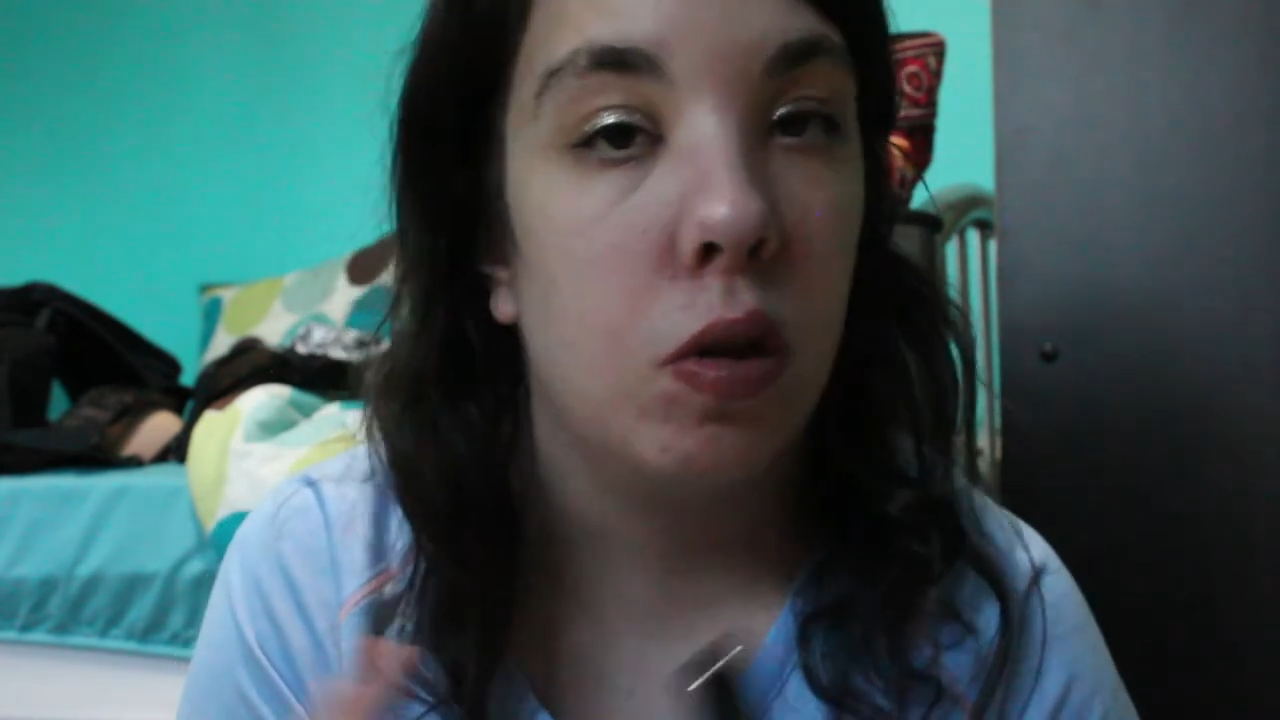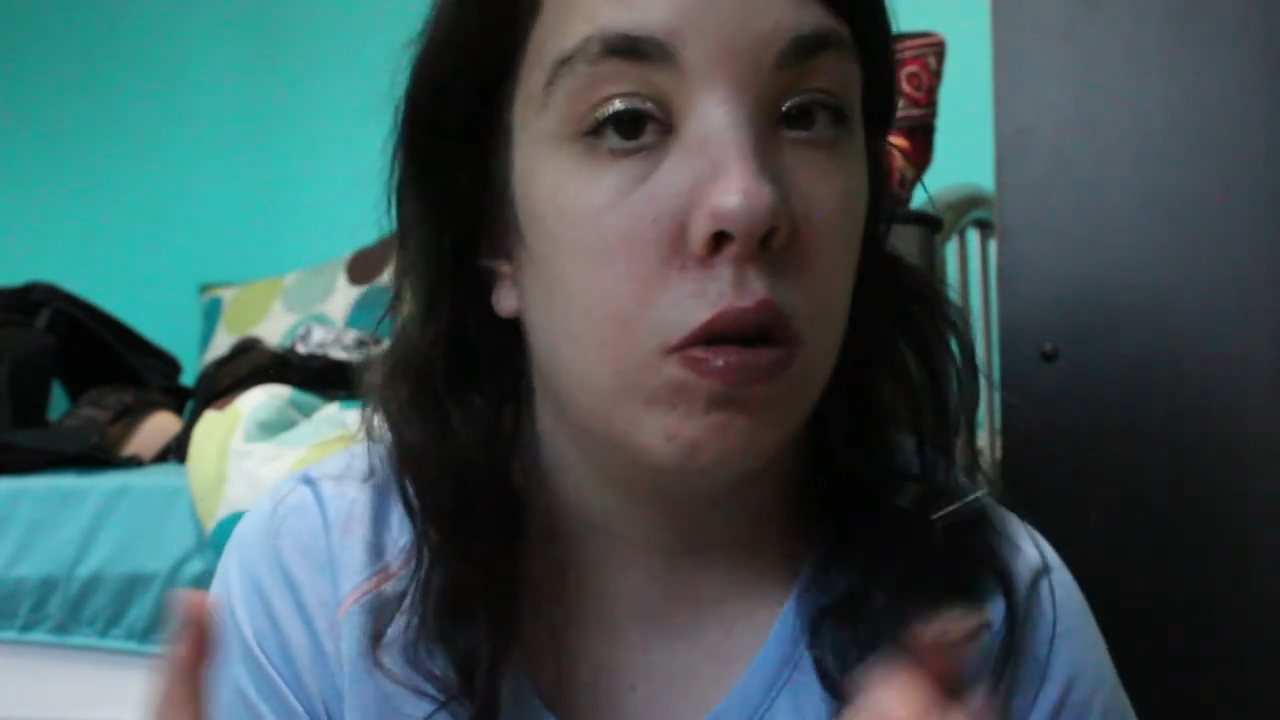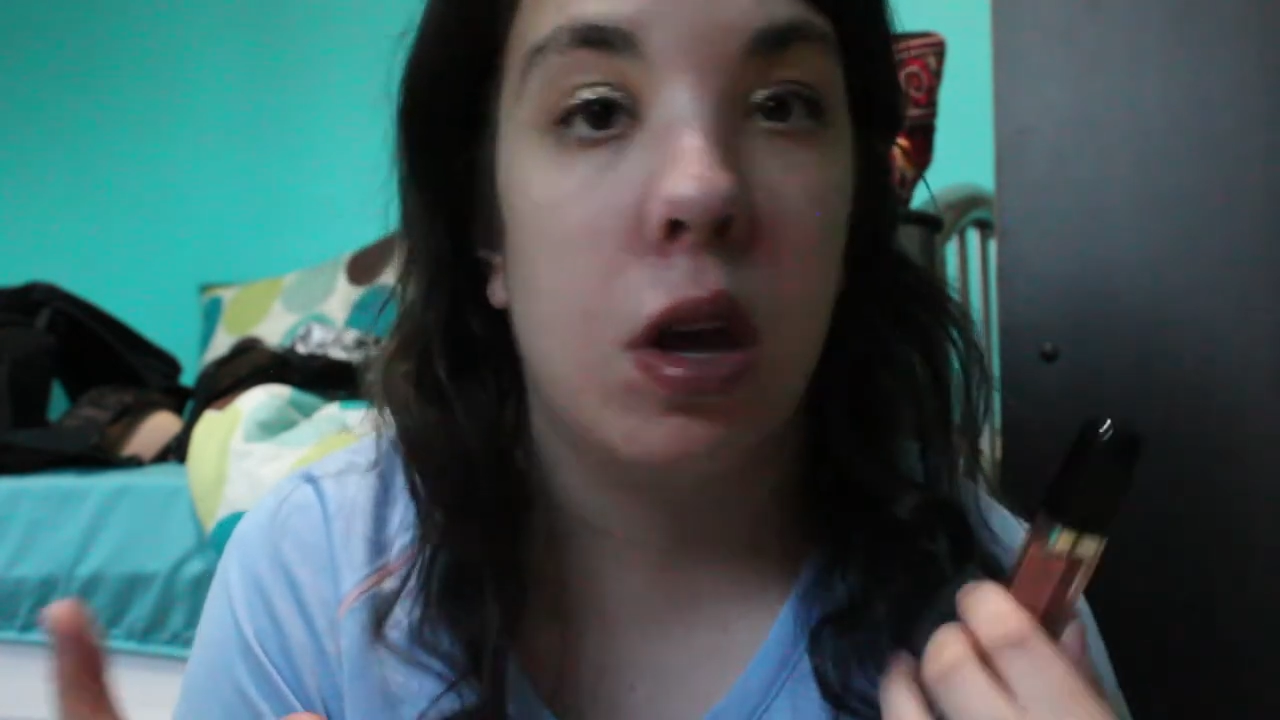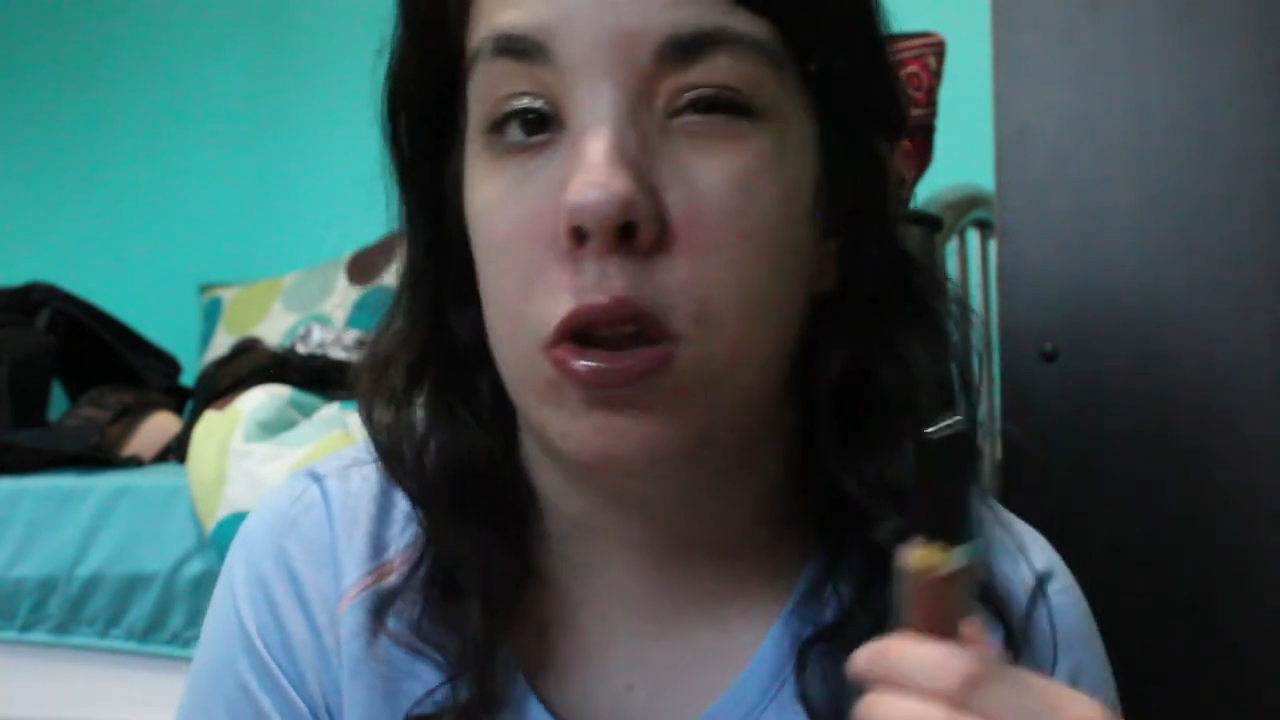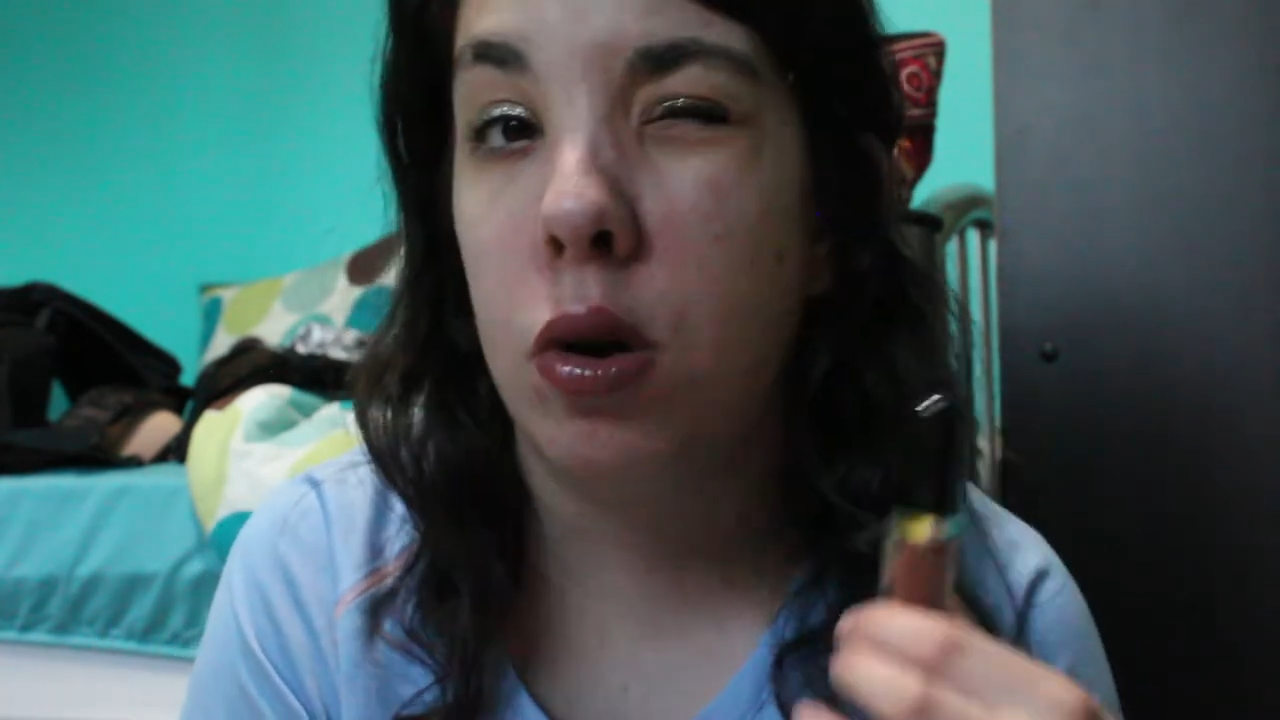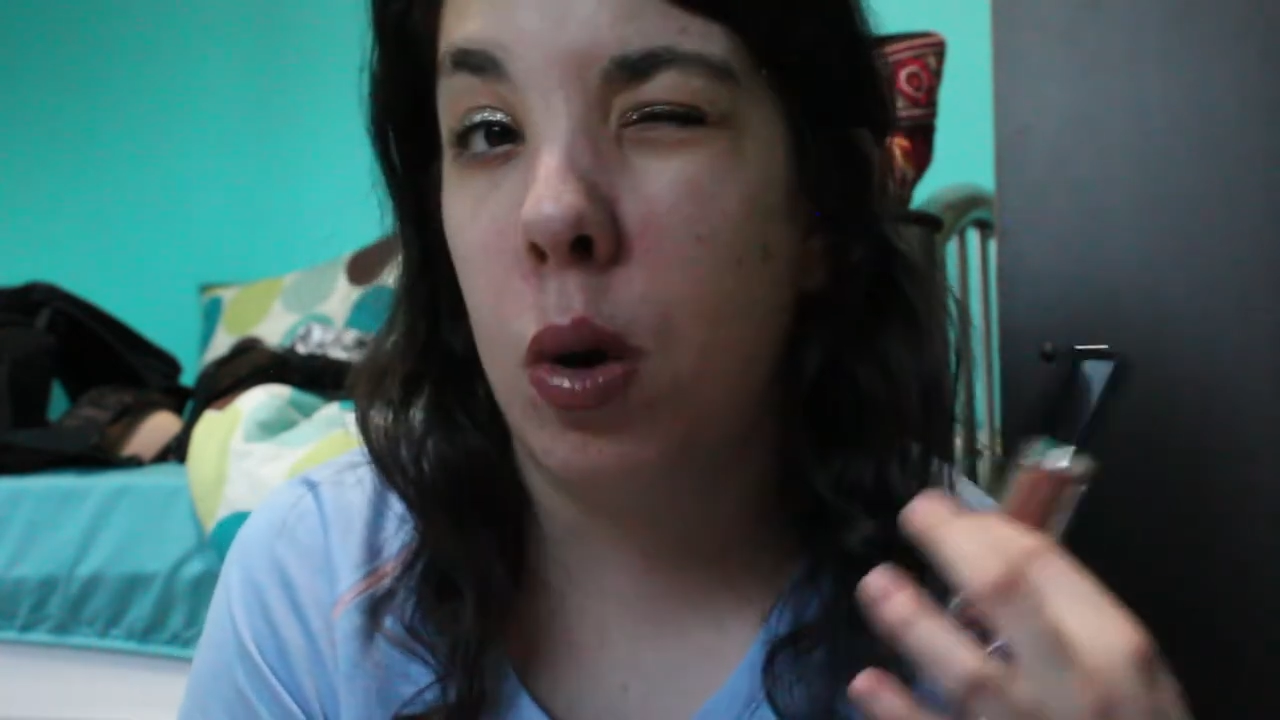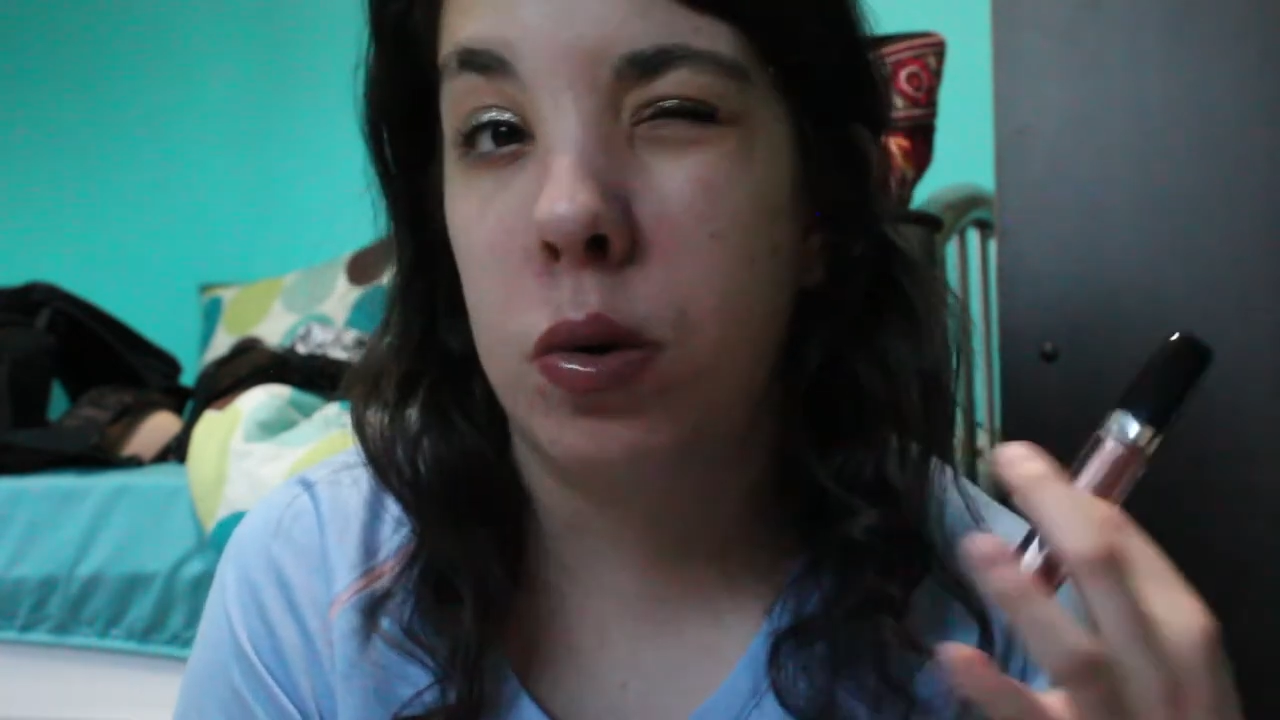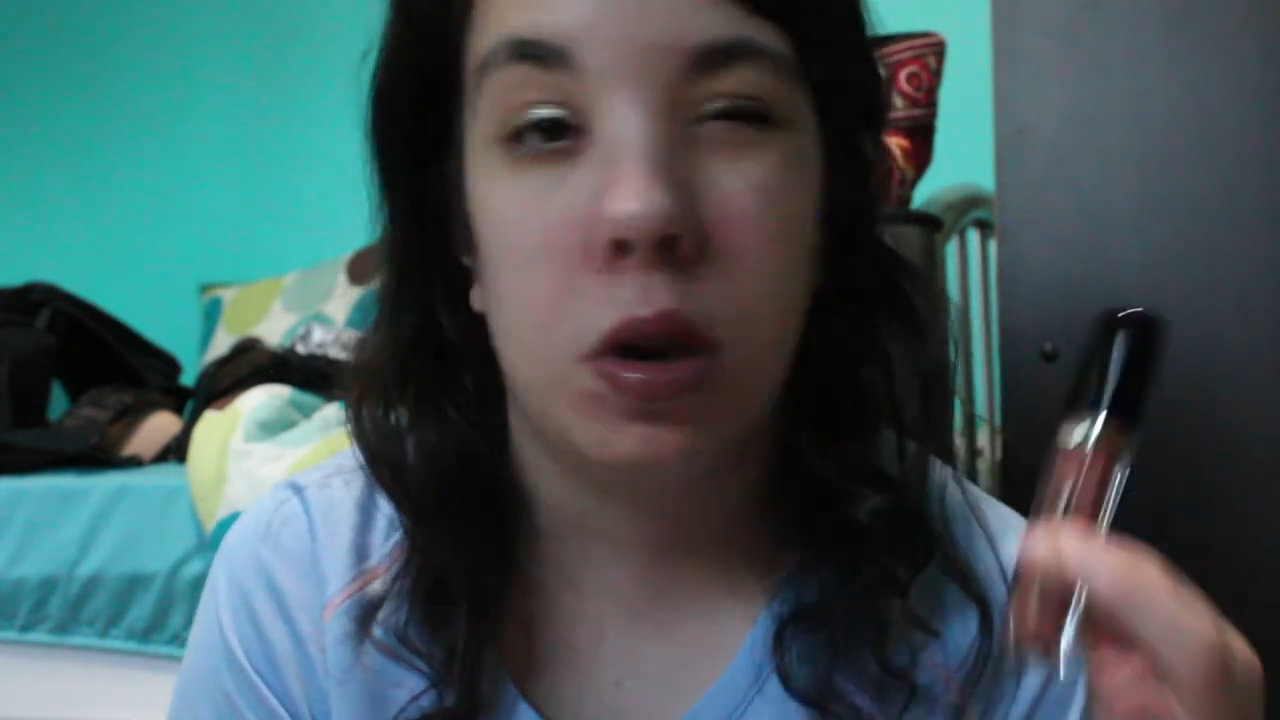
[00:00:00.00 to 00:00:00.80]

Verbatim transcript: There is no